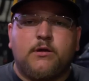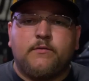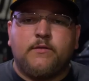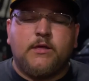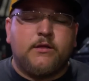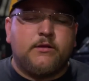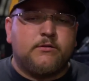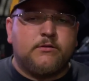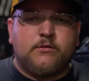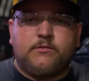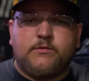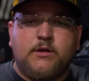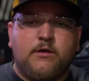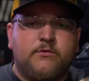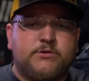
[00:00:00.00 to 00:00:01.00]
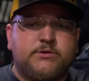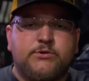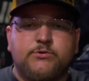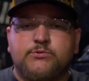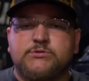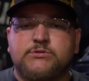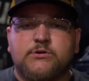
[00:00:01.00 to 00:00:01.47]
and then the other
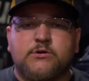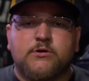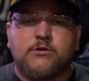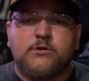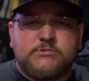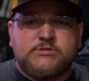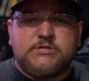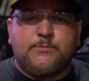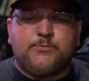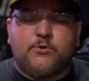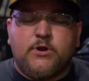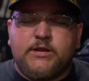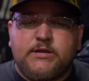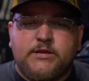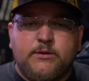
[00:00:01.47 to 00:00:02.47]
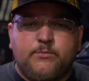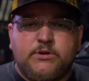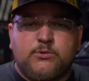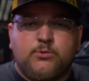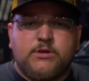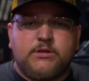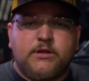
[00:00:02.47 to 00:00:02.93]
tunes are separated in
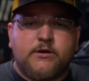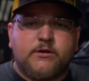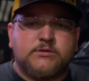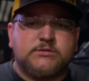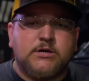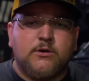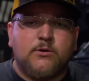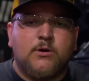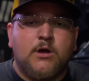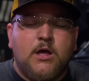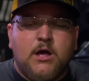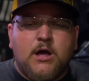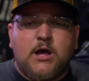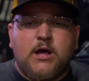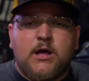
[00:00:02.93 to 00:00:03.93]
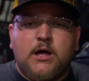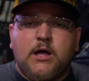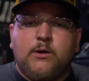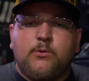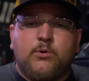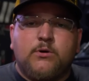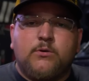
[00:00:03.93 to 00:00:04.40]
between there. So
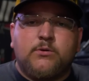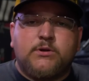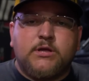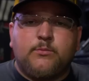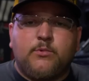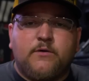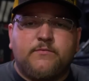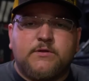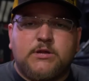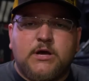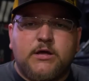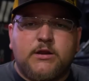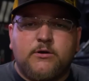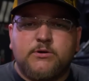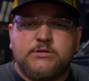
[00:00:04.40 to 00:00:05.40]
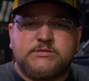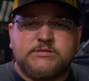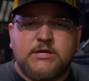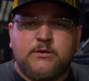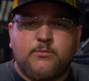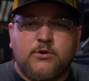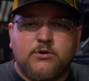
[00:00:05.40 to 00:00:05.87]
I will get him off the dyno and
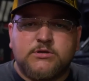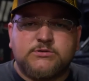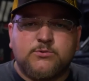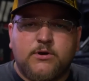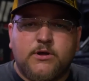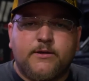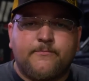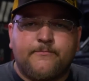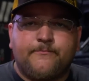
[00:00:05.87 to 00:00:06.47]
send him on his way.